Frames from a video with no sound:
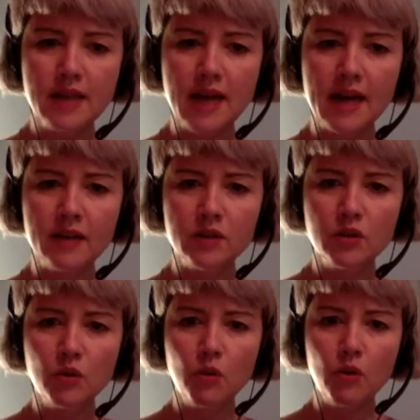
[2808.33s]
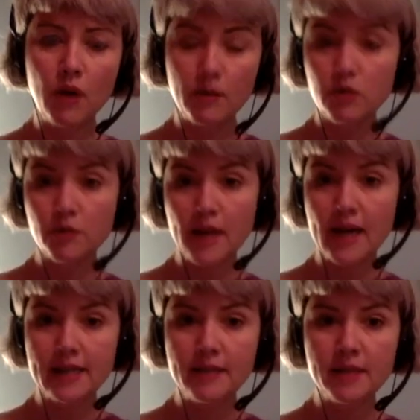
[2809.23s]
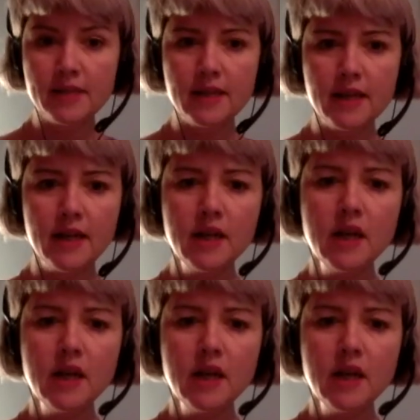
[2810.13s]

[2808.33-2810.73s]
and I'm talking about academics here